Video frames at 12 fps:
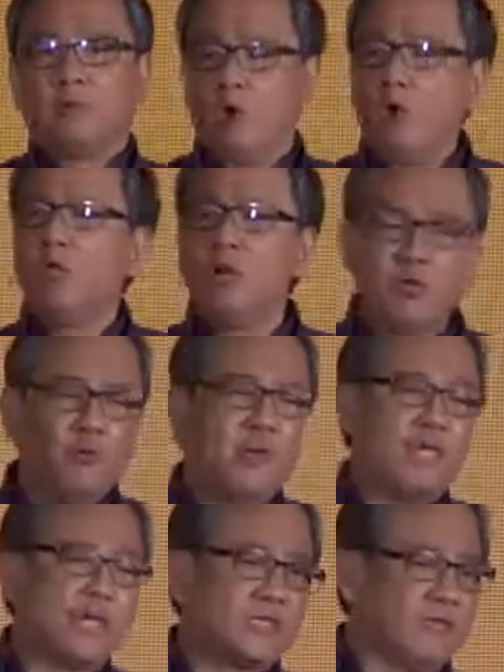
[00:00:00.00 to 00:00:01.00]
Holy
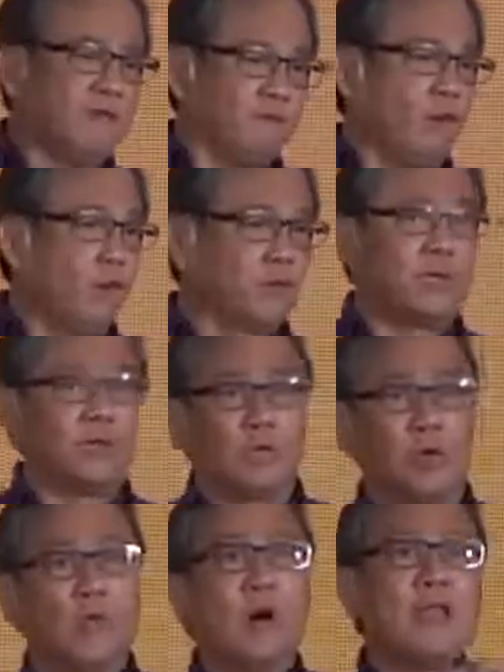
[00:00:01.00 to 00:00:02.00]
Week has unfolded.
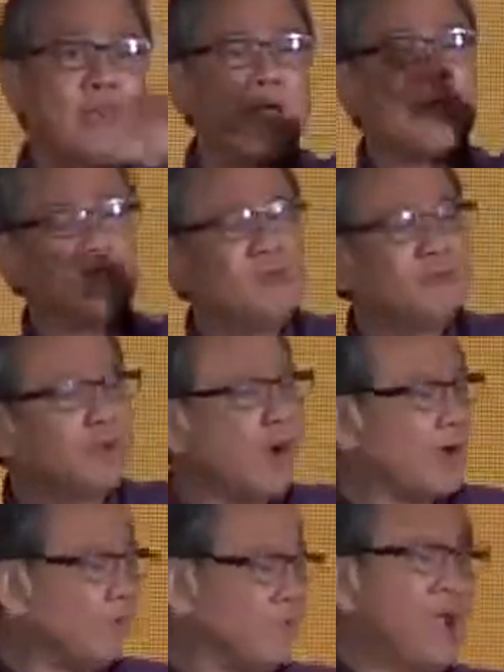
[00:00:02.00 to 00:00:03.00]
On the one hand, you've
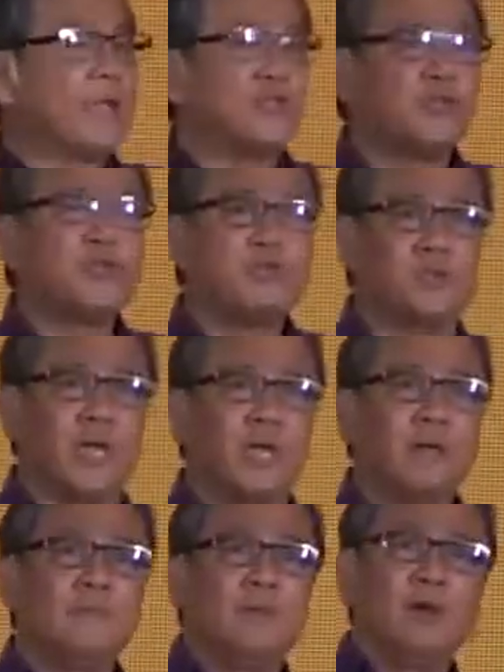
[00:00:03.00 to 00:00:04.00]
got Fat
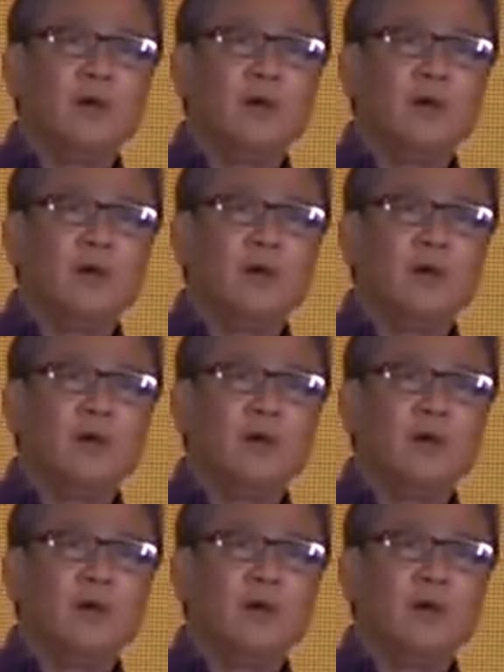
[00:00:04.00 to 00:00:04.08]
Tuesday.